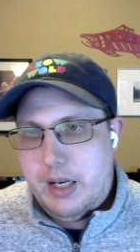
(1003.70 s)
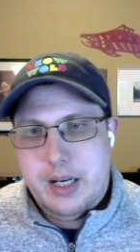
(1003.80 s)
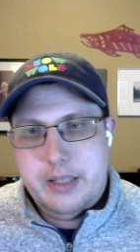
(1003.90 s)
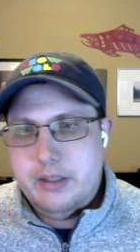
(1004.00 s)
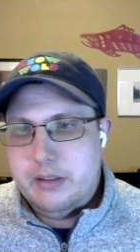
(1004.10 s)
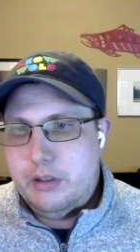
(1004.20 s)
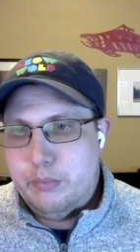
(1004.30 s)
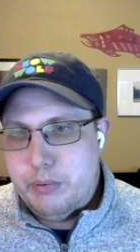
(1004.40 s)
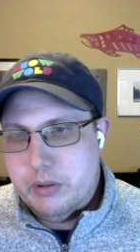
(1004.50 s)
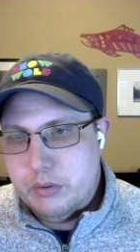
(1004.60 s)
I think this
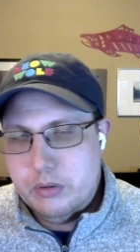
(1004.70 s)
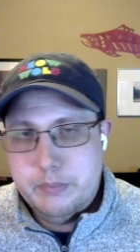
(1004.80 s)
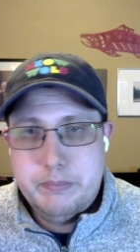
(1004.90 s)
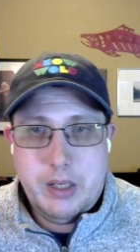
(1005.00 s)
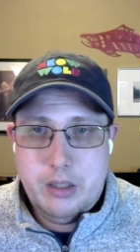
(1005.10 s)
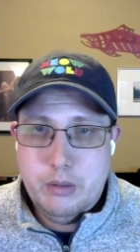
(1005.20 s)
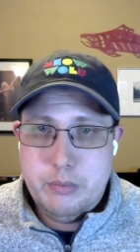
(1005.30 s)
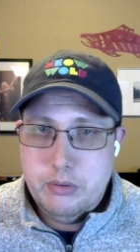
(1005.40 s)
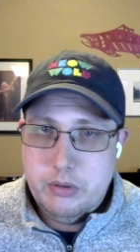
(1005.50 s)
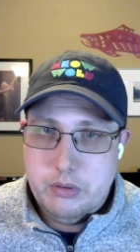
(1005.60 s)
is pretty cool. I hope
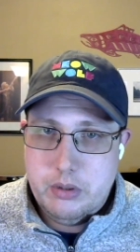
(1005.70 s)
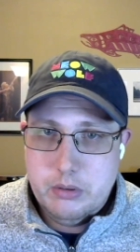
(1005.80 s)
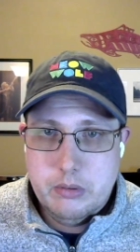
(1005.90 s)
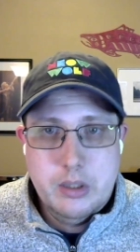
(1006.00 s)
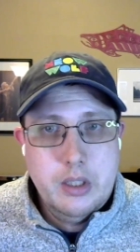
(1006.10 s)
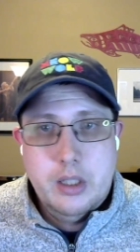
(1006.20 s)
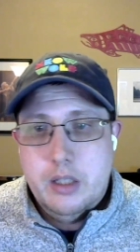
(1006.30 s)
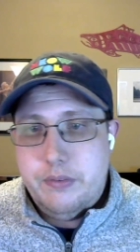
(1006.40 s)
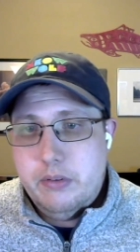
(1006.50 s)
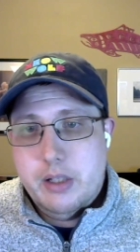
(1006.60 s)
you do too.
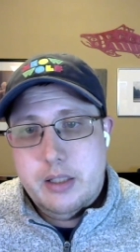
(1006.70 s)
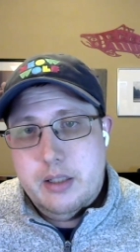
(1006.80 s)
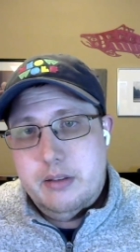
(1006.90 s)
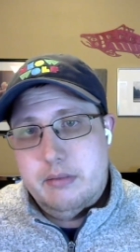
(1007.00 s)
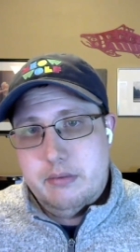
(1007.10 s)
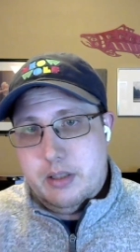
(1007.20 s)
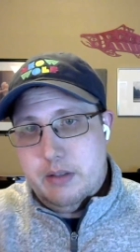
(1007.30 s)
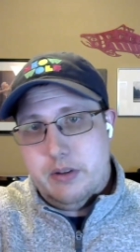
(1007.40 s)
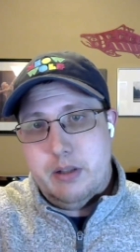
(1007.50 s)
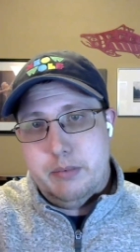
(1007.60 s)
If you like it,
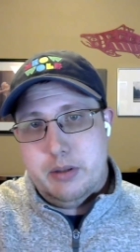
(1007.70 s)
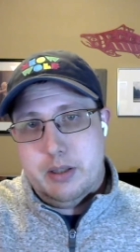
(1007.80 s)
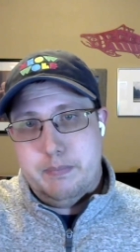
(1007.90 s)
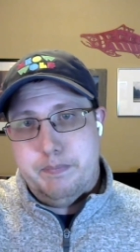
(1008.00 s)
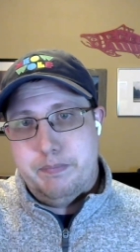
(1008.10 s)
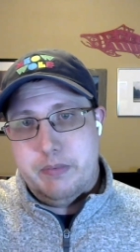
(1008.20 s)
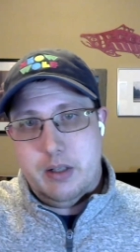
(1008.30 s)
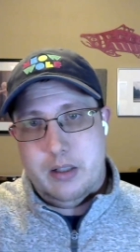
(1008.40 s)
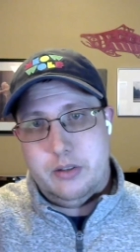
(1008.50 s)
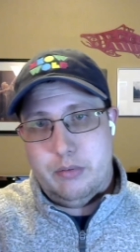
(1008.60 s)
give a thumbs up.
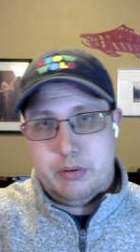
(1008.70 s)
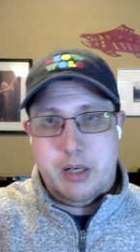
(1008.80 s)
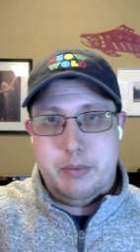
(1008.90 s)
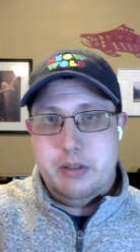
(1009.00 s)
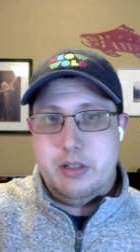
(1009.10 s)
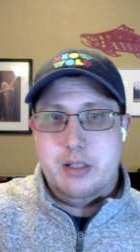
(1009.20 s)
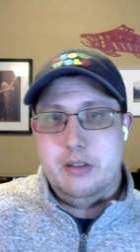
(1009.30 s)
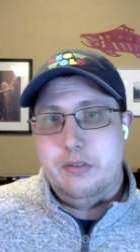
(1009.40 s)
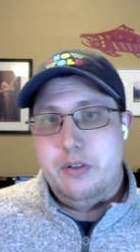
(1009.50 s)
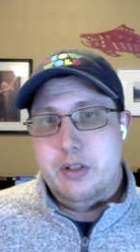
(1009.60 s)
Uh, subscribe to the
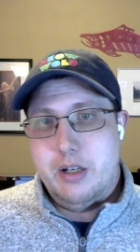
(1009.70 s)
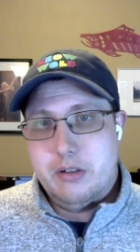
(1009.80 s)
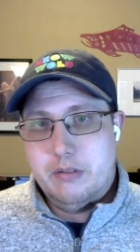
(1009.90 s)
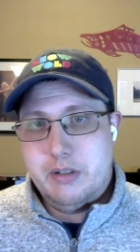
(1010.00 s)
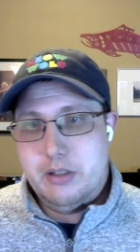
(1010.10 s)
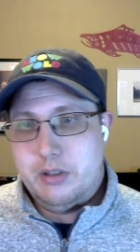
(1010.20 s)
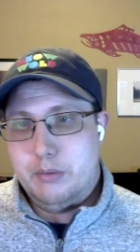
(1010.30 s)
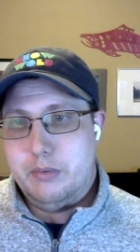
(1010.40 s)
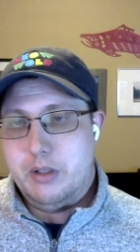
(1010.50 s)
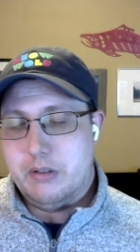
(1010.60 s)
channel if you're not already
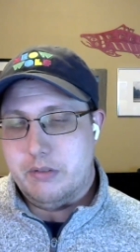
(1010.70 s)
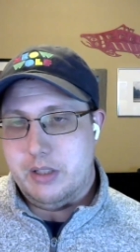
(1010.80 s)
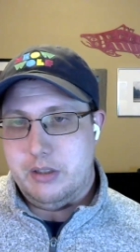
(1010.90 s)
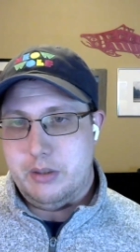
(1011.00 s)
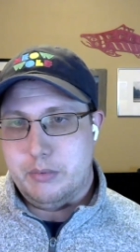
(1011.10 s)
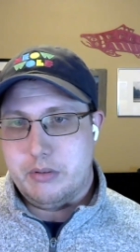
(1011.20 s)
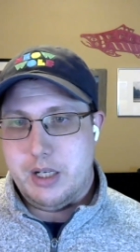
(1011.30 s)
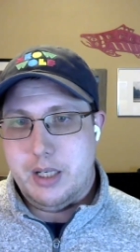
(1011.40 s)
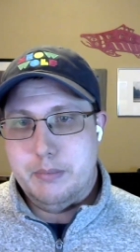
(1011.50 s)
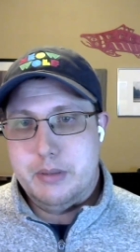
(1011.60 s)
already
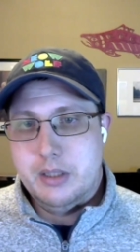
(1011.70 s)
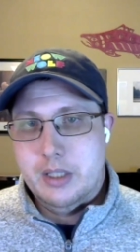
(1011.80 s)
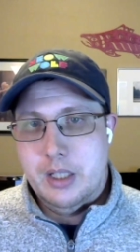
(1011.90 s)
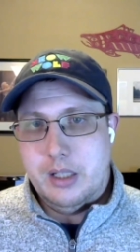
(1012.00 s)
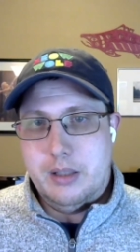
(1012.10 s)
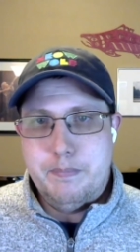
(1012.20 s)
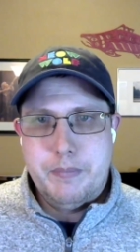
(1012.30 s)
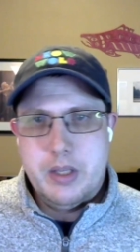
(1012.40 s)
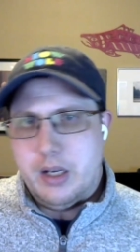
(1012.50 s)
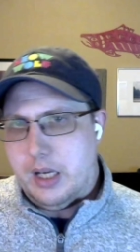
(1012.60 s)
subscribed. Um,
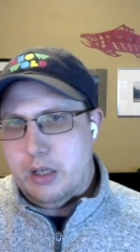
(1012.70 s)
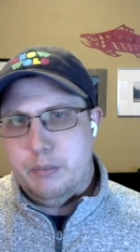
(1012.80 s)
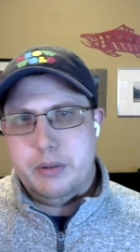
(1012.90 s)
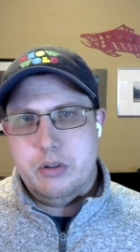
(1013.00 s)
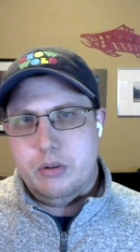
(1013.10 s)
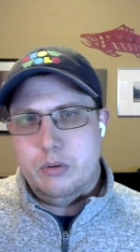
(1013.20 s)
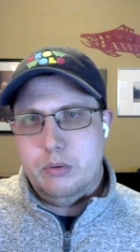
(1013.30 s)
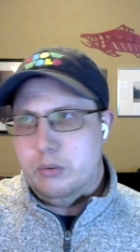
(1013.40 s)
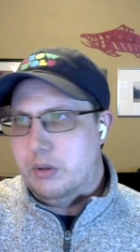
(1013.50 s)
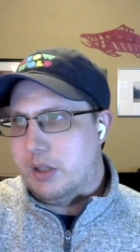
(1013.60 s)
I hope to
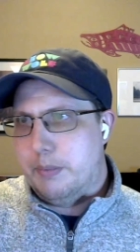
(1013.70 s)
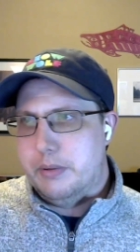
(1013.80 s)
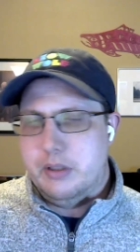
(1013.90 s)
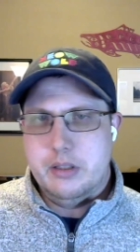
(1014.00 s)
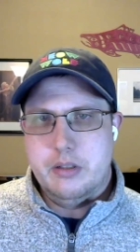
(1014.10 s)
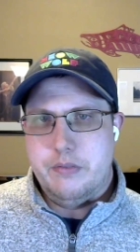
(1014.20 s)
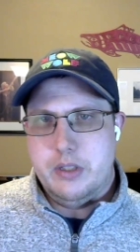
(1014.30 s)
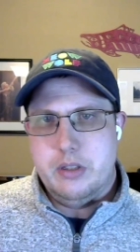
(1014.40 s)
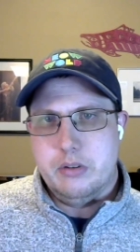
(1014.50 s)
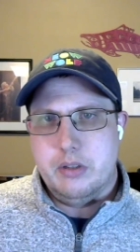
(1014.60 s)
do a couple other
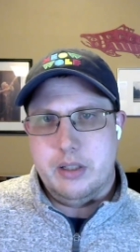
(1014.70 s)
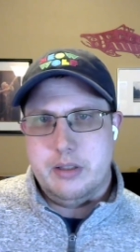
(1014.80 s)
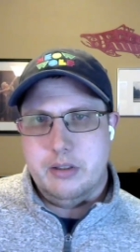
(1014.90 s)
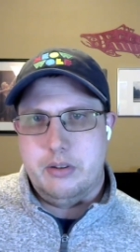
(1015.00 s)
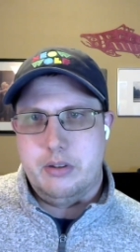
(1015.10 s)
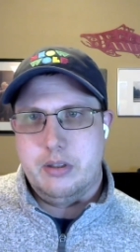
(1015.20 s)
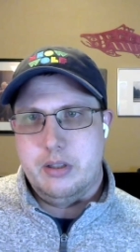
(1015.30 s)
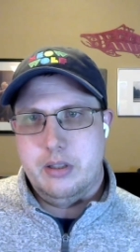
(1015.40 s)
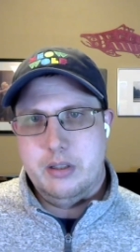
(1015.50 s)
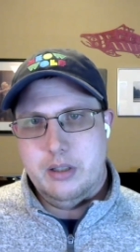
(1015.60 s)
videos like
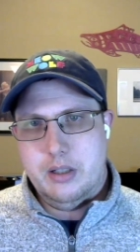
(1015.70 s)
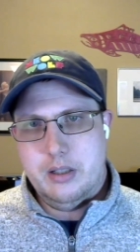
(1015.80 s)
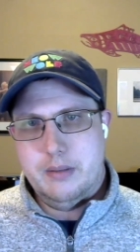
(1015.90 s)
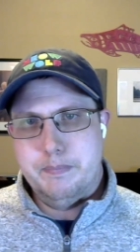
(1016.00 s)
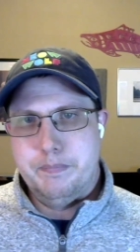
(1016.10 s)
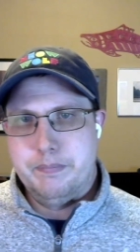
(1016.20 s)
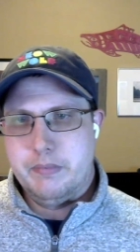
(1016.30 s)
this um,